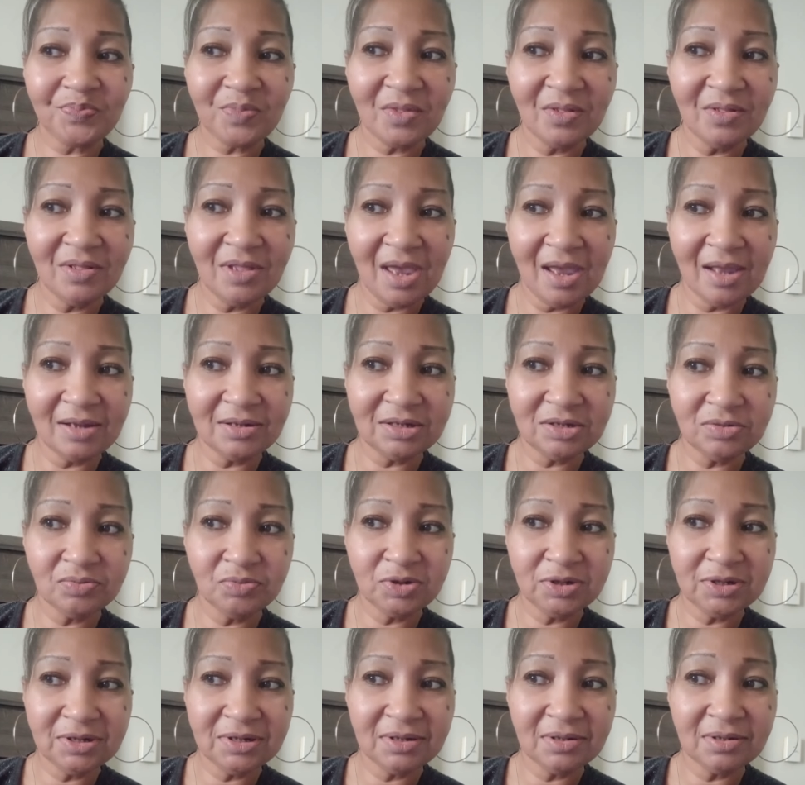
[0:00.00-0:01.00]
that's
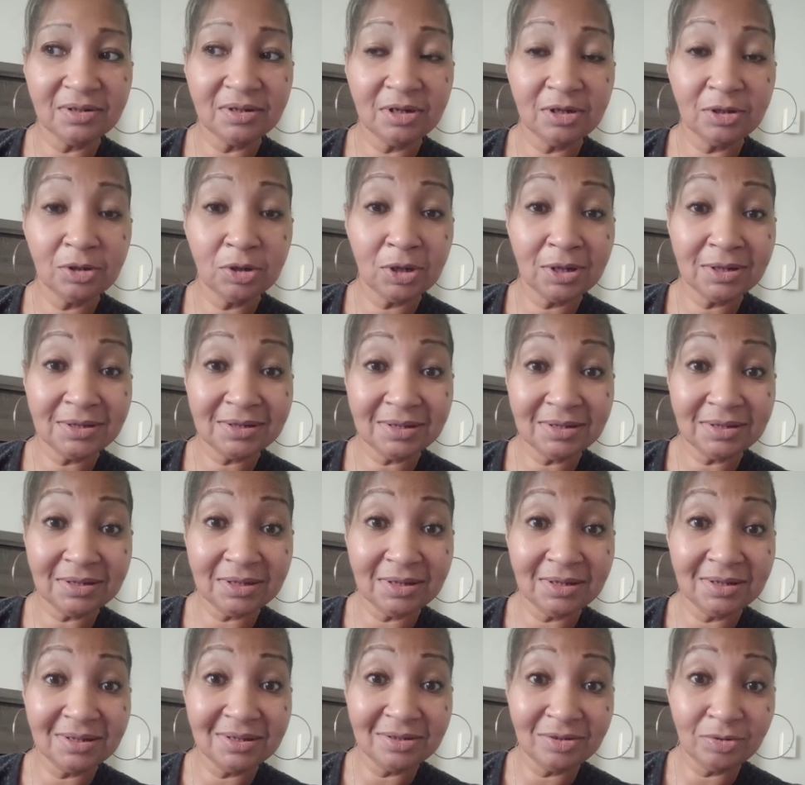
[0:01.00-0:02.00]
what the
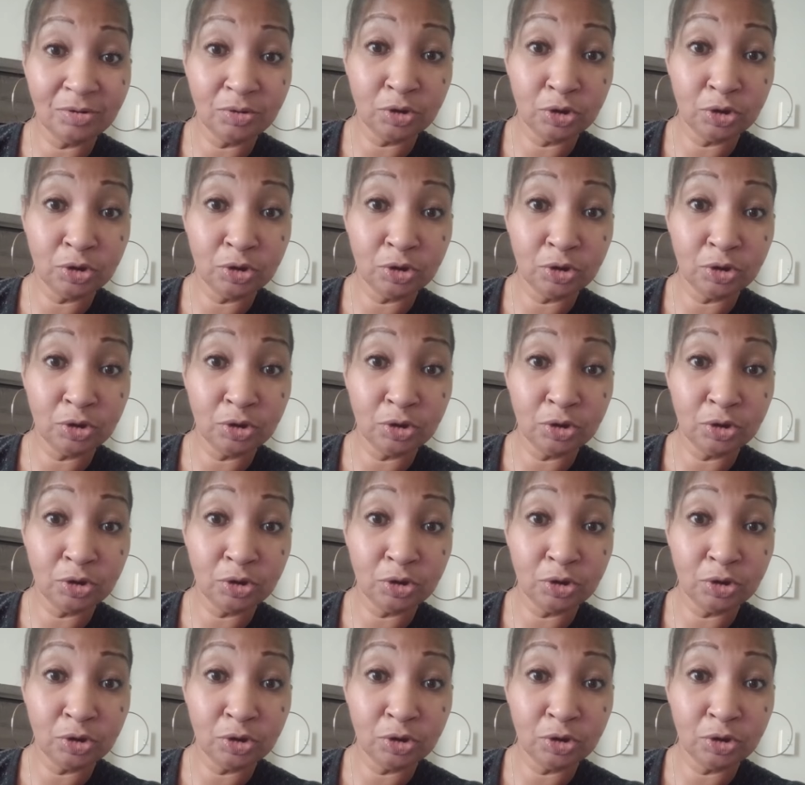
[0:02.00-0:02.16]
narcissist